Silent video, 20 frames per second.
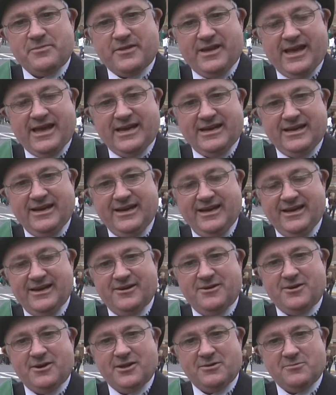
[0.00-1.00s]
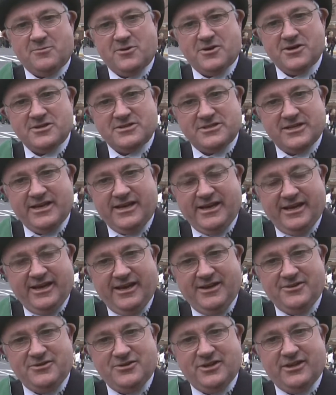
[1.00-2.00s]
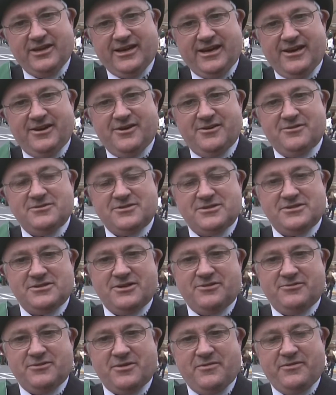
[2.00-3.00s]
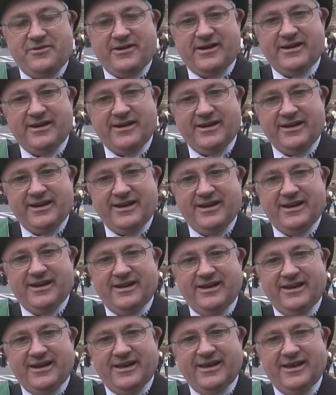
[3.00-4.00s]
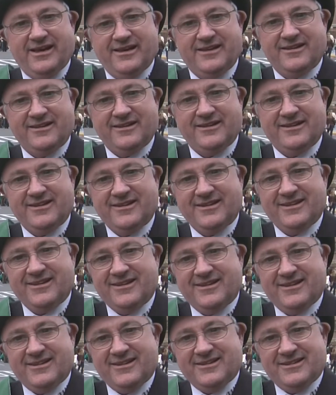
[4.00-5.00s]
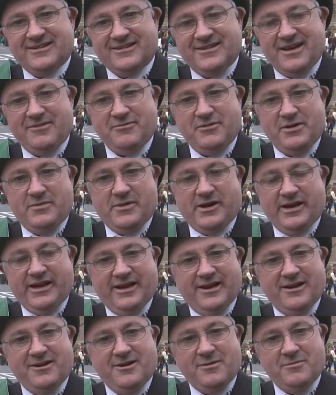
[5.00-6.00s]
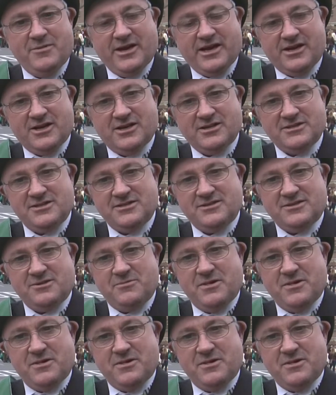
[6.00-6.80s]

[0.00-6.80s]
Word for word: Kathleen, and all the wards in Caish, and the Cairns was in Drumfarnity, and uh, everybody, and all my cousins, the